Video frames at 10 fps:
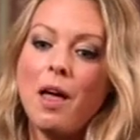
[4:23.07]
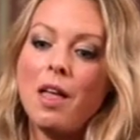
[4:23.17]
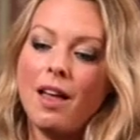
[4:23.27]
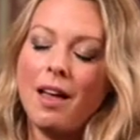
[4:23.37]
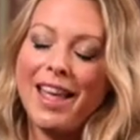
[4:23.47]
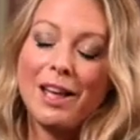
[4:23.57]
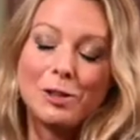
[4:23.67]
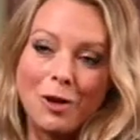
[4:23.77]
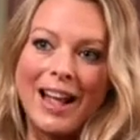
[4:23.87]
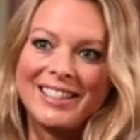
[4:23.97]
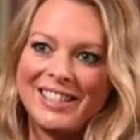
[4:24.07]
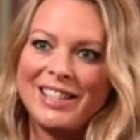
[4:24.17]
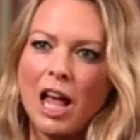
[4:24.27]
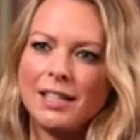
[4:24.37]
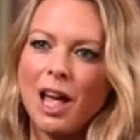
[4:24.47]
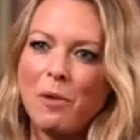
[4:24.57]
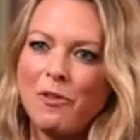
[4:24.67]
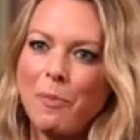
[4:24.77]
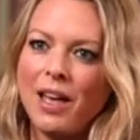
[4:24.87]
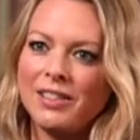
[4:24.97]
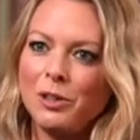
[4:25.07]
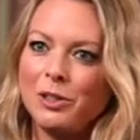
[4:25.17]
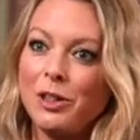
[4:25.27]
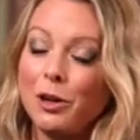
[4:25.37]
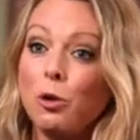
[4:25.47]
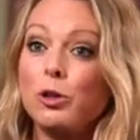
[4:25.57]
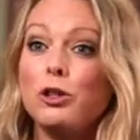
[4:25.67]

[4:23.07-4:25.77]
it attracts a certain type of person onto the course.